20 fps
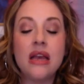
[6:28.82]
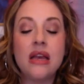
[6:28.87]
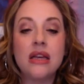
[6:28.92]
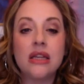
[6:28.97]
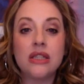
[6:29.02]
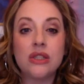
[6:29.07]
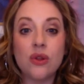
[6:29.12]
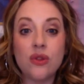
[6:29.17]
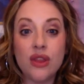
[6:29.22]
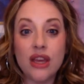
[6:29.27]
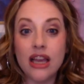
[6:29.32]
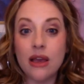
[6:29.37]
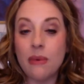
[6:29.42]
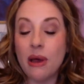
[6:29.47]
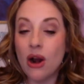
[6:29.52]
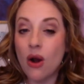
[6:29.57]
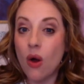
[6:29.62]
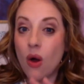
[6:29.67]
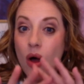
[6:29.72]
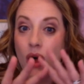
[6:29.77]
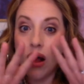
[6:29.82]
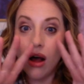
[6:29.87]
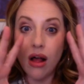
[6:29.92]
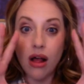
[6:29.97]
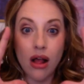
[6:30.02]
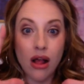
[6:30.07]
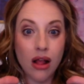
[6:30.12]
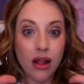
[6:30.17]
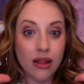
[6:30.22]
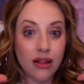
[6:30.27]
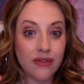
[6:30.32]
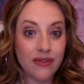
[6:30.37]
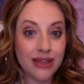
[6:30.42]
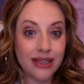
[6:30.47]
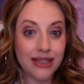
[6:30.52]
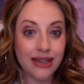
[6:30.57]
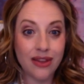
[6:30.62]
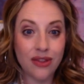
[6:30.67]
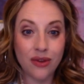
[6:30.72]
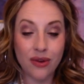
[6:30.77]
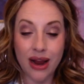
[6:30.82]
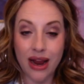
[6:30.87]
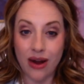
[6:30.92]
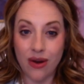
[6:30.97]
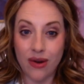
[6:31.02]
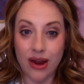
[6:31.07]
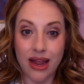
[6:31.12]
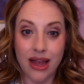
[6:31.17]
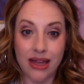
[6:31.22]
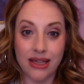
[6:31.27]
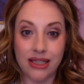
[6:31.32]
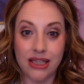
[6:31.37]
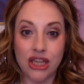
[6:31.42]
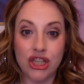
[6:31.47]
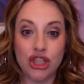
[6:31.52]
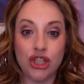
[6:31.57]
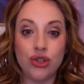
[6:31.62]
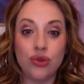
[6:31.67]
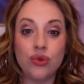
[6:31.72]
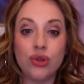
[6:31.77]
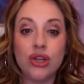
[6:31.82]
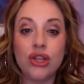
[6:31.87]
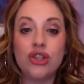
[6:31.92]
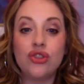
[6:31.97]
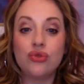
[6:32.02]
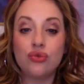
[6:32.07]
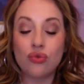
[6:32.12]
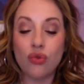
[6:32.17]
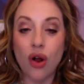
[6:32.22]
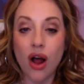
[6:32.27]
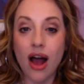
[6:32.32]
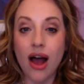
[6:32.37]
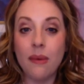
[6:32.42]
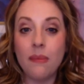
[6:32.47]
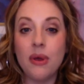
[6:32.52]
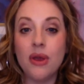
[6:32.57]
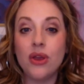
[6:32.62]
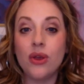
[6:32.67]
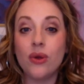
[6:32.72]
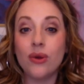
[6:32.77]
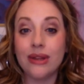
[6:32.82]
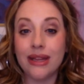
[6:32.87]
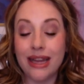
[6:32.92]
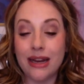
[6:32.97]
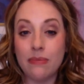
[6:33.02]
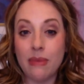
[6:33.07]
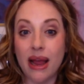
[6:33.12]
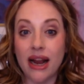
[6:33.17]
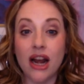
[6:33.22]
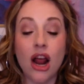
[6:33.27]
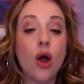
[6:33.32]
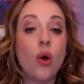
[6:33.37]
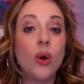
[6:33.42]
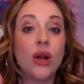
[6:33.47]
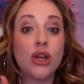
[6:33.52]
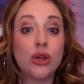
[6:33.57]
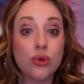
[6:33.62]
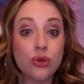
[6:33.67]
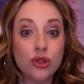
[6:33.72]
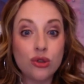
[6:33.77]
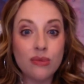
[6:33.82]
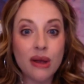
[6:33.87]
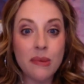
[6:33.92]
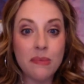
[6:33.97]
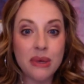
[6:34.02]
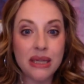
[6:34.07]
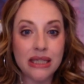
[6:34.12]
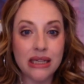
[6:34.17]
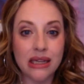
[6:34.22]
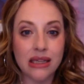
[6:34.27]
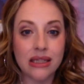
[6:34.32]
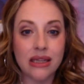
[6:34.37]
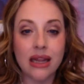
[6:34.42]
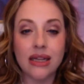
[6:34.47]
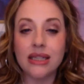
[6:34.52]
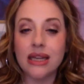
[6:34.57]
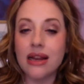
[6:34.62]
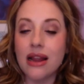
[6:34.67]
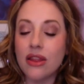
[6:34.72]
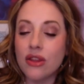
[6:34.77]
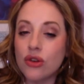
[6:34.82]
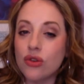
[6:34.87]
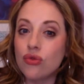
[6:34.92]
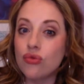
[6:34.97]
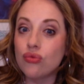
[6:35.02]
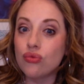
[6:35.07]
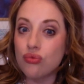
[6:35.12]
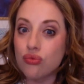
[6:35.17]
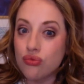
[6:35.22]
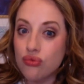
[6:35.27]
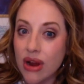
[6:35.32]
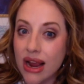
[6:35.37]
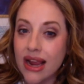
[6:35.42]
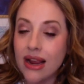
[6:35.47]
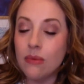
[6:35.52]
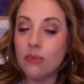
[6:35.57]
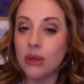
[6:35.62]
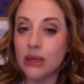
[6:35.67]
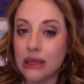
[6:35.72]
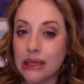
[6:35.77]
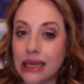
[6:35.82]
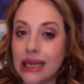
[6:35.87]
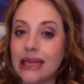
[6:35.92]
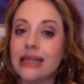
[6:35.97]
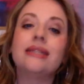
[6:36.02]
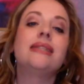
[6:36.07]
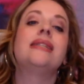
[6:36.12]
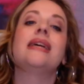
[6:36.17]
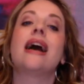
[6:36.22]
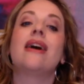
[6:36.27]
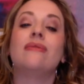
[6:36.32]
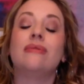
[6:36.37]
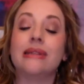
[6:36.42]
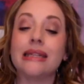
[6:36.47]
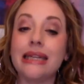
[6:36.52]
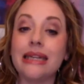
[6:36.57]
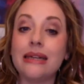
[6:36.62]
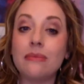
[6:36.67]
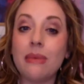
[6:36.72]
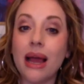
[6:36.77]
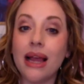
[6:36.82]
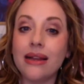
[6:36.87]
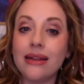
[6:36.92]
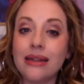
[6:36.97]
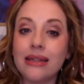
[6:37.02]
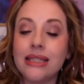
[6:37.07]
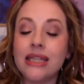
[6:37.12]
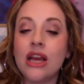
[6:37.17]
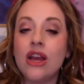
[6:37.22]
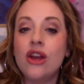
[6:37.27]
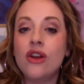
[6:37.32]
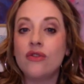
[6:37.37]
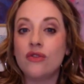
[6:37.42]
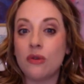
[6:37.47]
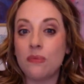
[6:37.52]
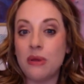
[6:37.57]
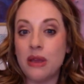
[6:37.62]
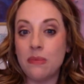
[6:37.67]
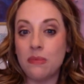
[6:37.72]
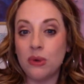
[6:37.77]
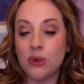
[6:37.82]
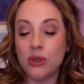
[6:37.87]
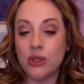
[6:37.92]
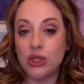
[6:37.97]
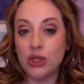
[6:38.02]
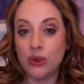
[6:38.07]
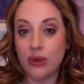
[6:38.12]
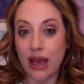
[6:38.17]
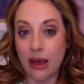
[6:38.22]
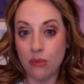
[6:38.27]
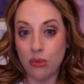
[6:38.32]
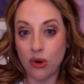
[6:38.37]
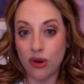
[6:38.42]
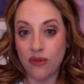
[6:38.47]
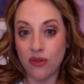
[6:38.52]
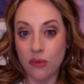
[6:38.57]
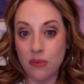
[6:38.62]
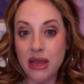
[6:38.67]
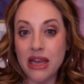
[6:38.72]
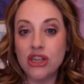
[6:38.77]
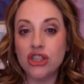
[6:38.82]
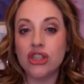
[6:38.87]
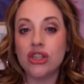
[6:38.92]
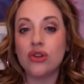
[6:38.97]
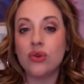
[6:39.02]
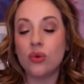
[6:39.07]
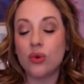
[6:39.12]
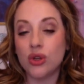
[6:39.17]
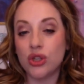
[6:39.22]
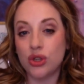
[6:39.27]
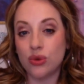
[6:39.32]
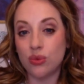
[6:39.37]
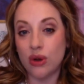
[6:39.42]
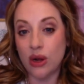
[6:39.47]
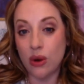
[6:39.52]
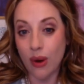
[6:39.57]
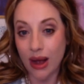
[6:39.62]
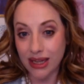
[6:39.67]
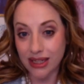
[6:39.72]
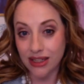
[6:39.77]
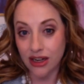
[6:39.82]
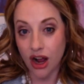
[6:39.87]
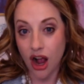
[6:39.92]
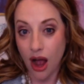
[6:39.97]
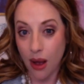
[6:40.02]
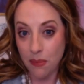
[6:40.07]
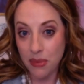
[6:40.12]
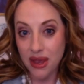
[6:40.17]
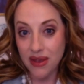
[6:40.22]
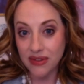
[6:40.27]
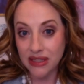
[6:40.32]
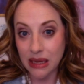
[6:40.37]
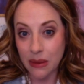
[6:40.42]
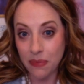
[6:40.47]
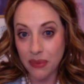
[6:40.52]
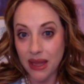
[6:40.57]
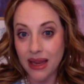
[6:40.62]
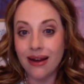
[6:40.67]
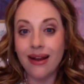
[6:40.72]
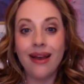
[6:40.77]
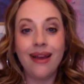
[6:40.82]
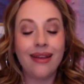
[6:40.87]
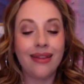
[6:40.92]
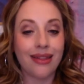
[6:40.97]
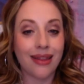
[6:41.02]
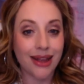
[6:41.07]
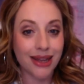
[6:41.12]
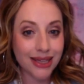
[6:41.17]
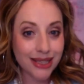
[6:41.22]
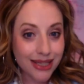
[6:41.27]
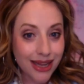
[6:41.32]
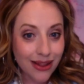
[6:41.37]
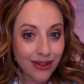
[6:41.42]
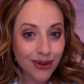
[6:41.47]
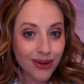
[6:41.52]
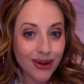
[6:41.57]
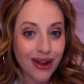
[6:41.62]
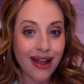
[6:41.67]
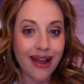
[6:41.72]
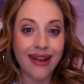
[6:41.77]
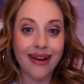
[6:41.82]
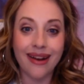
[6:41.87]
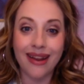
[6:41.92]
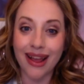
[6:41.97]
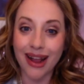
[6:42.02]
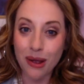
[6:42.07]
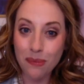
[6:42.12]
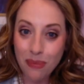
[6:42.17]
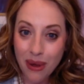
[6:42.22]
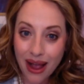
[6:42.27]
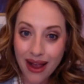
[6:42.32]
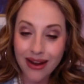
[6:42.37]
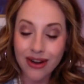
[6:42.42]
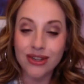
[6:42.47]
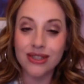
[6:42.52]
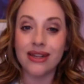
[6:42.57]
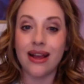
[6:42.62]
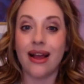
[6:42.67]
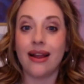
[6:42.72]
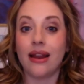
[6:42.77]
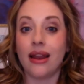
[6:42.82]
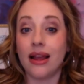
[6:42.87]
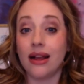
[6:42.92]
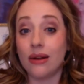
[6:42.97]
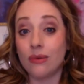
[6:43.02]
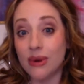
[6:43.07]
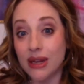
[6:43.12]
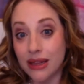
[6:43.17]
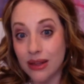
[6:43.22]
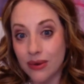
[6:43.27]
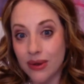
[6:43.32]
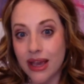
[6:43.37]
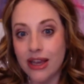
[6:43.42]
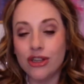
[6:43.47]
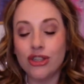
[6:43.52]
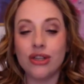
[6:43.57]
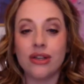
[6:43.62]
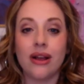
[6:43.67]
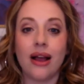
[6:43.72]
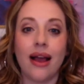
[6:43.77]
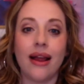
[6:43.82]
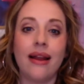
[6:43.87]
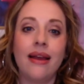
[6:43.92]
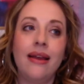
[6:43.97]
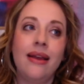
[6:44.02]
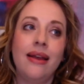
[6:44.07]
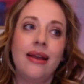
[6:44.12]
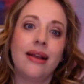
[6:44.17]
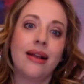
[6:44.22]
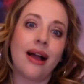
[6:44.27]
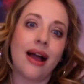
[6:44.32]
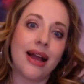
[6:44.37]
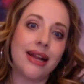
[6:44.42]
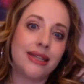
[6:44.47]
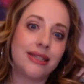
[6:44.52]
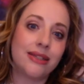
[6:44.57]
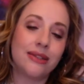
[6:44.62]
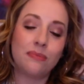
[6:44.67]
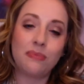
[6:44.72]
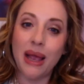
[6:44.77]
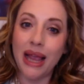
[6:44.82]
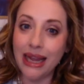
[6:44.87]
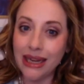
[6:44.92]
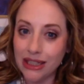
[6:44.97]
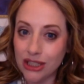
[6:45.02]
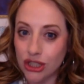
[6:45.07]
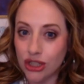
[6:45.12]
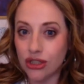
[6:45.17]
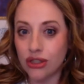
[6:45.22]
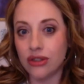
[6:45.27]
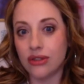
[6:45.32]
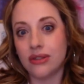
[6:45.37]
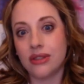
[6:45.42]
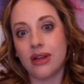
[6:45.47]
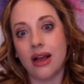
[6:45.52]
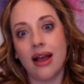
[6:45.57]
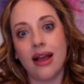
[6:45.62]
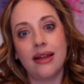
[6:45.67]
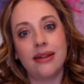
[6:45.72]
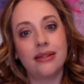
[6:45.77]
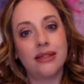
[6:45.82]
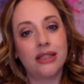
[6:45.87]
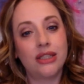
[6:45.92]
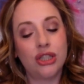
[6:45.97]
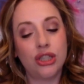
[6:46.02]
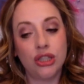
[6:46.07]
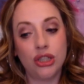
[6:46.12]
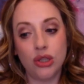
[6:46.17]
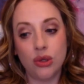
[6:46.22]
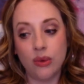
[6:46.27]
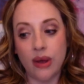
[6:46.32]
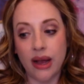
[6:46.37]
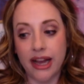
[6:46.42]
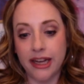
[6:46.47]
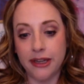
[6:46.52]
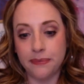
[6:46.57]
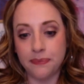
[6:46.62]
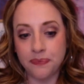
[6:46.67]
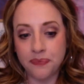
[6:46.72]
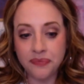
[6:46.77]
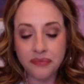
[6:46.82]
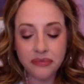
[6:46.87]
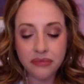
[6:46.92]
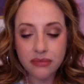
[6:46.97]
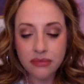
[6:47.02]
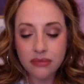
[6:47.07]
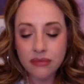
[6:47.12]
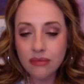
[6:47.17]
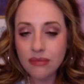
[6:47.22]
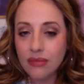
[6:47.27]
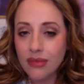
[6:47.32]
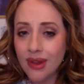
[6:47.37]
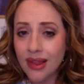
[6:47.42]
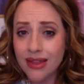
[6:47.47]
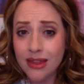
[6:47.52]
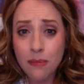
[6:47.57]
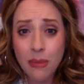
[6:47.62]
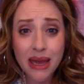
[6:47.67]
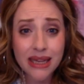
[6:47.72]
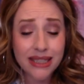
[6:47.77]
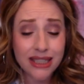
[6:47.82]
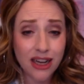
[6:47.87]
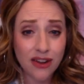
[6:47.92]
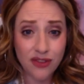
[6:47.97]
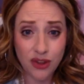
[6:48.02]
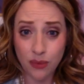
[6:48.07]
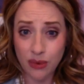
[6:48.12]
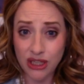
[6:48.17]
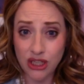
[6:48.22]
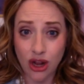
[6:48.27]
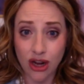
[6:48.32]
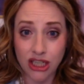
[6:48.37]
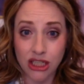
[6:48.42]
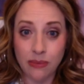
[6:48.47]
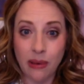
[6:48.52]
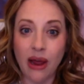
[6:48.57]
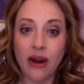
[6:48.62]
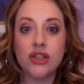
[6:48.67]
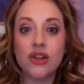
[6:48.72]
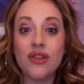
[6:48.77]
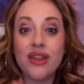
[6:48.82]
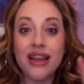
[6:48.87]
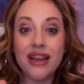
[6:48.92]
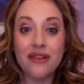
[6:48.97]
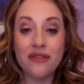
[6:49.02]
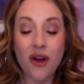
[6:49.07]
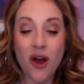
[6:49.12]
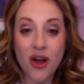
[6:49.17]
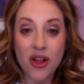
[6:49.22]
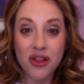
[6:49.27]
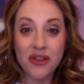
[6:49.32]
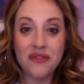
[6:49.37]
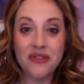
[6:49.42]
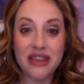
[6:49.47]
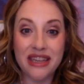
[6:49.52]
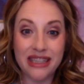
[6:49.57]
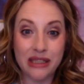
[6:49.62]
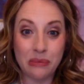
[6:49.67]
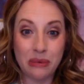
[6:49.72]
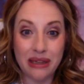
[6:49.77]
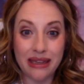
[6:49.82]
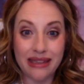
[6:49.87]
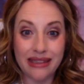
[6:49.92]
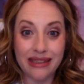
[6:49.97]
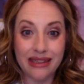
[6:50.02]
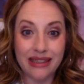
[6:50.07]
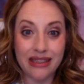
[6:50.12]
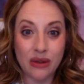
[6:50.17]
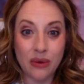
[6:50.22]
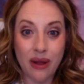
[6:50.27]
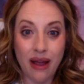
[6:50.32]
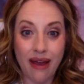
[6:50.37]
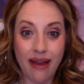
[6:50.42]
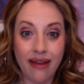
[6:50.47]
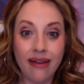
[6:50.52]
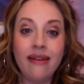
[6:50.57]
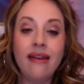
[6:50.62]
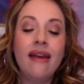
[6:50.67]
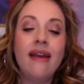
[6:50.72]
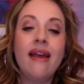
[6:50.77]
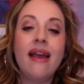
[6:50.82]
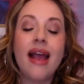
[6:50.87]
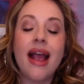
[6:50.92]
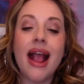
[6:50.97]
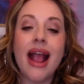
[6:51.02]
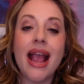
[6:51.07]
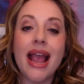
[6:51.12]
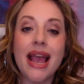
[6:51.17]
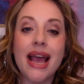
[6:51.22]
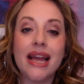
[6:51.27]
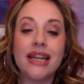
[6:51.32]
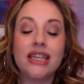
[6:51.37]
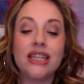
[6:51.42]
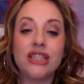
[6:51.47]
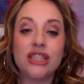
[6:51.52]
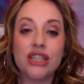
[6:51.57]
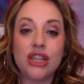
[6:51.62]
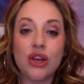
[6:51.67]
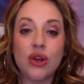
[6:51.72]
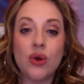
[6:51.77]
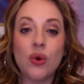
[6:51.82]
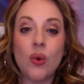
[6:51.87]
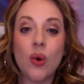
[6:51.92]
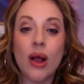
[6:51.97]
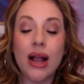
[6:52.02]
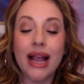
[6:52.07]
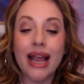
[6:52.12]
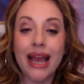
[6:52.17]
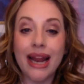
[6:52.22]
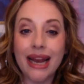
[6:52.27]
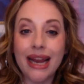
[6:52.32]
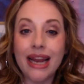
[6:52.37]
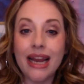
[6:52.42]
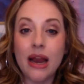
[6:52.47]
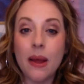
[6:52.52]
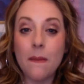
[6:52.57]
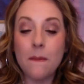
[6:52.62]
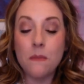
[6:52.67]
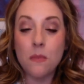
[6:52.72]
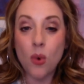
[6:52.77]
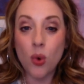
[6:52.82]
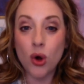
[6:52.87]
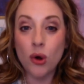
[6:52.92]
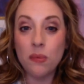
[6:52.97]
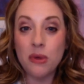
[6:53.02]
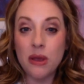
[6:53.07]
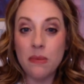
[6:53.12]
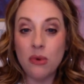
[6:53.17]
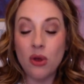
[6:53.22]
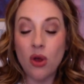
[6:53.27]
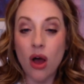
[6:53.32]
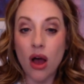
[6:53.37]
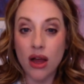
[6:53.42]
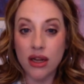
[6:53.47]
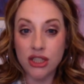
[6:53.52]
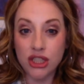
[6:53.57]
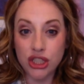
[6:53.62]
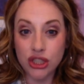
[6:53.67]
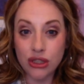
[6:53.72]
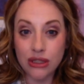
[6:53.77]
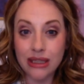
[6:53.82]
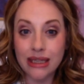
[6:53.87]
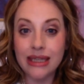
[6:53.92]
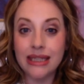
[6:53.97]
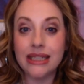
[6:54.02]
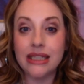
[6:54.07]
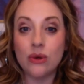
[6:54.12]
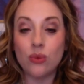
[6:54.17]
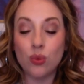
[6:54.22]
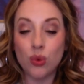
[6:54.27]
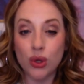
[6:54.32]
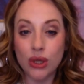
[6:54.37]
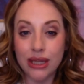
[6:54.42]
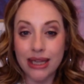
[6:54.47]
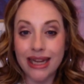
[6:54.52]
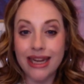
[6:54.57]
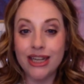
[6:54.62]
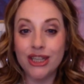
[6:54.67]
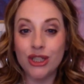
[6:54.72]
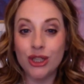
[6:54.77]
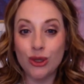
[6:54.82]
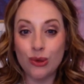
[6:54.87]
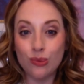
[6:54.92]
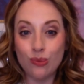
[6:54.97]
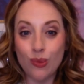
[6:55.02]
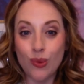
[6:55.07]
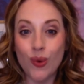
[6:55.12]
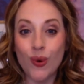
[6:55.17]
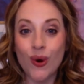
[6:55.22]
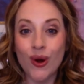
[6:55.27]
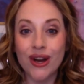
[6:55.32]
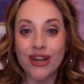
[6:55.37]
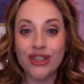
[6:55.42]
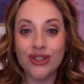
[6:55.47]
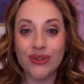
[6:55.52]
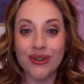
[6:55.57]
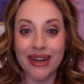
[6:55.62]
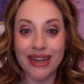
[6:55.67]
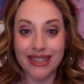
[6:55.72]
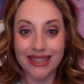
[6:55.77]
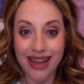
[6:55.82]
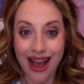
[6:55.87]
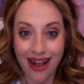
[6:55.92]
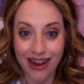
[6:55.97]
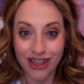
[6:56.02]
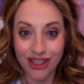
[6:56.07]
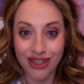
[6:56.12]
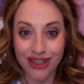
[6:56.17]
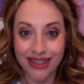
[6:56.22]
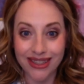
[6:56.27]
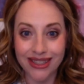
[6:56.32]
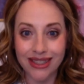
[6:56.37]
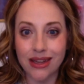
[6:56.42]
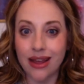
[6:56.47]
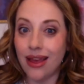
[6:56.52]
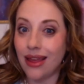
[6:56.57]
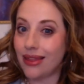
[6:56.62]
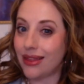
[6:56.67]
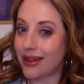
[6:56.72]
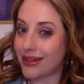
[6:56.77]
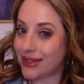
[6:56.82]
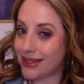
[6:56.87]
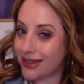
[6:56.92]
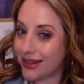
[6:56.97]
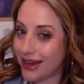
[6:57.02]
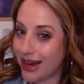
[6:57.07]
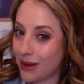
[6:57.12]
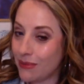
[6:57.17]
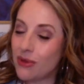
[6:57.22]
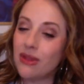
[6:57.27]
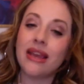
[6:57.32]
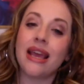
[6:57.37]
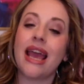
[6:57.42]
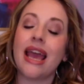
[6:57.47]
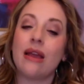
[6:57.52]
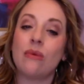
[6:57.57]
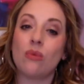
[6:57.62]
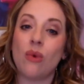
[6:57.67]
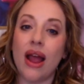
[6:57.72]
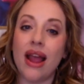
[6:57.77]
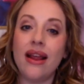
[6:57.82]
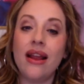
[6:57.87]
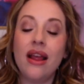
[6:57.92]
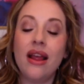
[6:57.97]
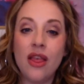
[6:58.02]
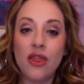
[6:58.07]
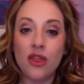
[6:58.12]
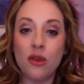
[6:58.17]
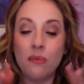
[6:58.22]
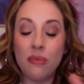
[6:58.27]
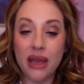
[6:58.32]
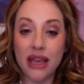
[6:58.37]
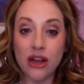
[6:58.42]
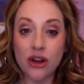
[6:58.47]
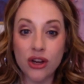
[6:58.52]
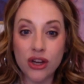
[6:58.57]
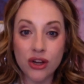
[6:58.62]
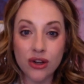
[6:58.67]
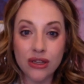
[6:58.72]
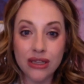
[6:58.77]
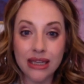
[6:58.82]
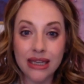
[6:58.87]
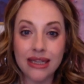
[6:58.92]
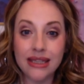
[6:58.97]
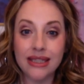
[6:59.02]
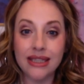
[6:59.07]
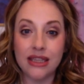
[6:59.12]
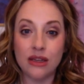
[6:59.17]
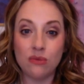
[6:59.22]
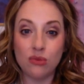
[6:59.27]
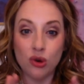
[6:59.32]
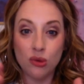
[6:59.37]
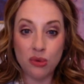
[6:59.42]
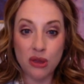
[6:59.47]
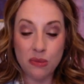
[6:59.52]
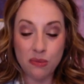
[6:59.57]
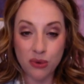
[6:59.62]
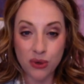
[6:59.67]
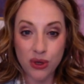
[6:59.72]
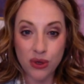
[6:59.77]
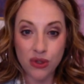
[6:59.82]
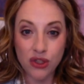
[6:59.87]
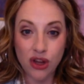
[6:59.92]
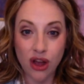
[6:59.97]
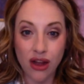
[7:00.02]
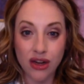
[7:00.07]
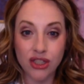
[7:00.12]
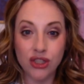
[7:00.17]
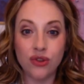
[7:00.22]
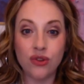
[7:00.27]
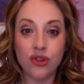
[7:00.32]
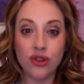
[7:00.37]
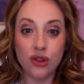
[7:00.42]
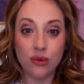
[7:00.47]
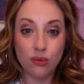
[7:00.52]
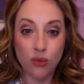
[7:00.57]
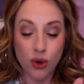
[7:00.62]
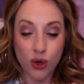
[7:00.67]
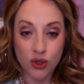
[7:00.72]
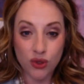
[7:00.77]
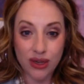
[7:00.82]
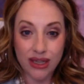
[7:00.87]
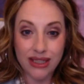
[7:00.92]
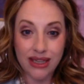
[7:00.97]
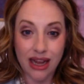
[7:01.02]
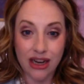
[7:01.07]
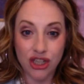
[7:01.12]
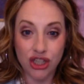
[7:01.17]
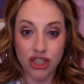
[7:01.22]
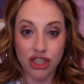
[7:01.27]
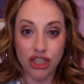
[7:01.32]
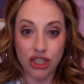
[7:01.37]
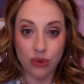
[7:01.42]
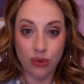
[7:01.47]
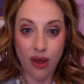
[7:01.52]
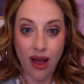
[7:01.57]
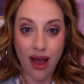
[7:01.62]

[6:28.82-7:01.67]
So think about all of these other areas that you could drop your lead magnet. Oh, and Google My Business. That's another great place to have lead magnets for people to get more information or to request a copy of something like a seller guide, like a buyer's guide, like a relocation guide, guide to painters, guides to the best of that we talked about. So think of all of these places, okay? And so getting more people onto your list will lead to more transactions. And that's the name of the game, right? The bigger your list, the more people you talk to, the more transactions you will